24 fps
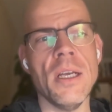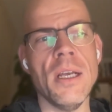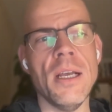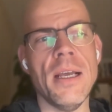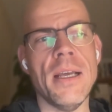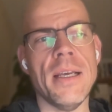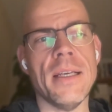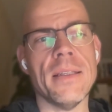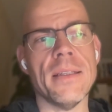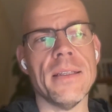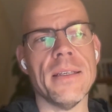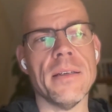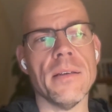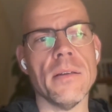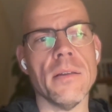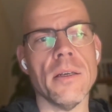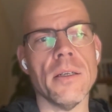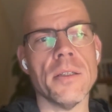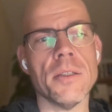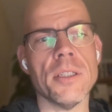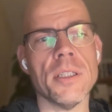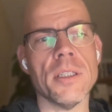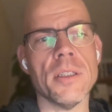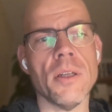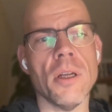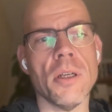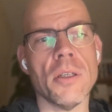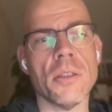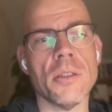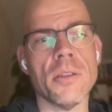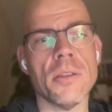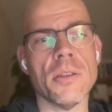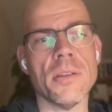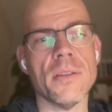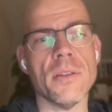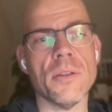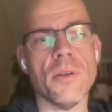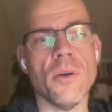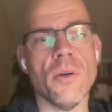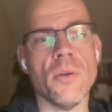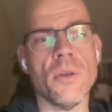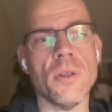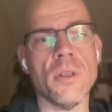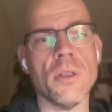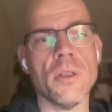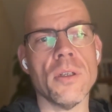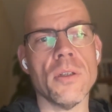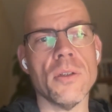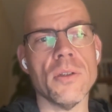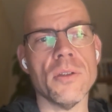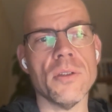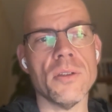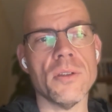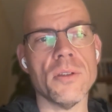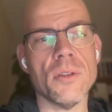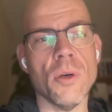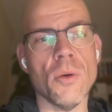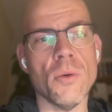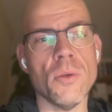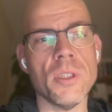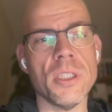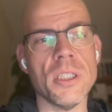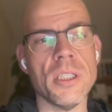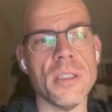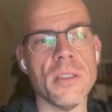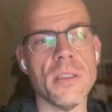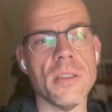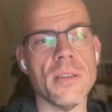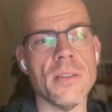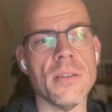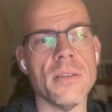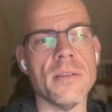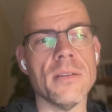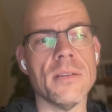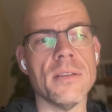and they are launching non-custodial